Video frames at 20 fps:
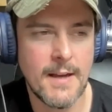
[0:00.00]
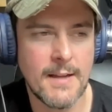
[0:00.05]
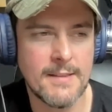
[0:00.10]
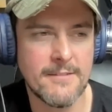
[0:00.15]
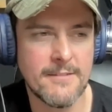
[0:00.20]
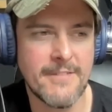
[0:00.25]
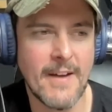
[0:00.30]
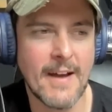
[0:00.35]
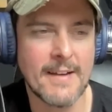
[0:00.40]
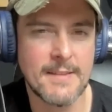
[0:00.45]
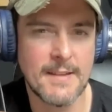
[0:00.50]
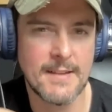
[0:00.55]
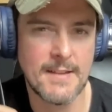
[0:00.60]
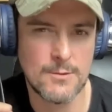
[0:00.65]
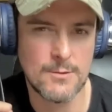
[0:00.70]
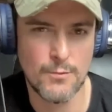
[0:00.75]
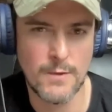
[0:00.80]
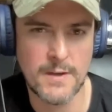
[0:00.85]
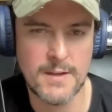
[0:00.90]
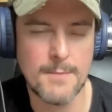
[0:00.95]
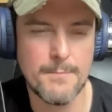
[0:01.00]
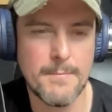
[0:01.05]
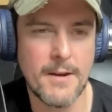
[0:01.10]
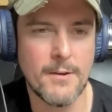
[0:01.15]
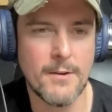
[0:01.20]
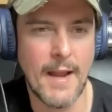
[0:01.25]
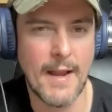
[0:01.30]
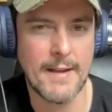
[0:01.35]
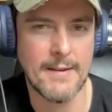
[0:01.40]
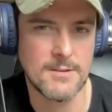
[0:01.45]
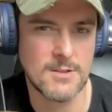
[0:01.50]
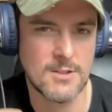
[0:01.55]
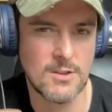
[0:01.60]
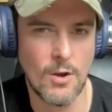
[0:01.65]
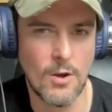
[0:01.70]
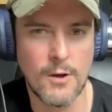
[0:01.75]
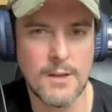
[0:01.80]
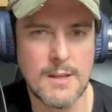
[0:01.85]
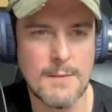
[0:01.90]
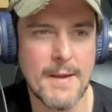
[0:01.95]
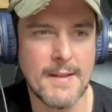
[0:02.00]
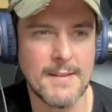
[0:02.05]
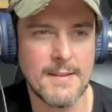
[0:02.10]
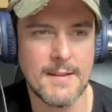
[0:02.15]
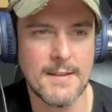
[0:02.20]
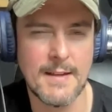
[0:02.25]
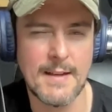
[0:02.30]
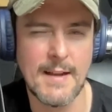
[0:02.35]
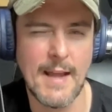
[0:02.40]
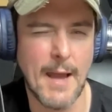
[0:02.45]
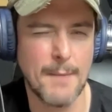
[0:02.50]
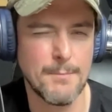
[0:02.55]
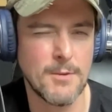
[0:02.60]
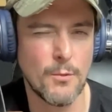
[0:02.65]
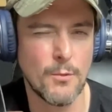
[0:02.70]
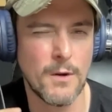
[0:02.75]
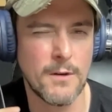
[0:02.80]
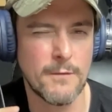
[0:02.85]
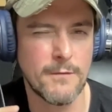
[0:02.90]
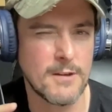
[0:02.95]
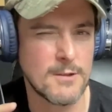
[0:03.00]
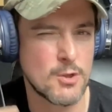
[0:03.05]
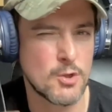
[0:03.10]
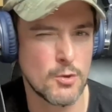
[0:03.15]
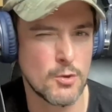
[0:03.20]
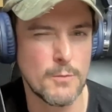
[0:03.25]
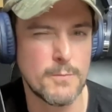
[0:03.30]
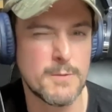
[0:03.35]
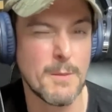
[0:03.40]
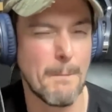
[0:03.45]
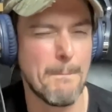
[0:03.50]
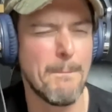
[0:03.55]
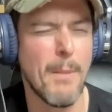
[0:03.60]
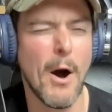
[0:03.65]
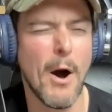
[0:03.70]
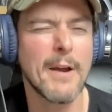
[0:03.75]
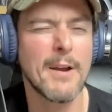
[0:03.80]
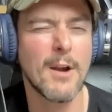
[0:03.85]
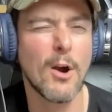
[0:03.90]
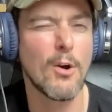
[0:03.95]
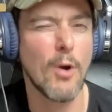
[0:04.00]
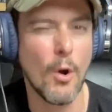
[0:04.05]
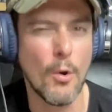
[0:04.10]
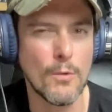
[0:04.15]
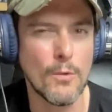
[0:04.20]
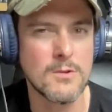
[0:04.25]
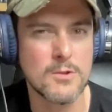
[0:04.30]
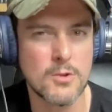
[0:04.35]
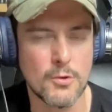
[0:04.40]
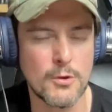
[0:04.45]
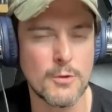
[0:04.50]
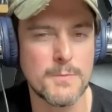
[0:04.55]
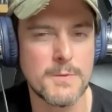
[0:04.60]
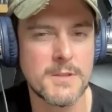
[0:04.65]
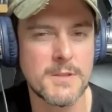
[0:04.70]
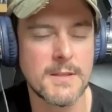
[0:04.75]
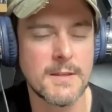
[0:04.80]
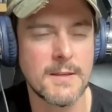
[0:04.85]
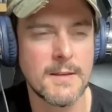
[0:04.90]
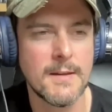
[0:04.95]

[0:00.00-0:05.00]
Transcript: and the fact that it's written about and it's documented and it happened to one of our troops by our own troops,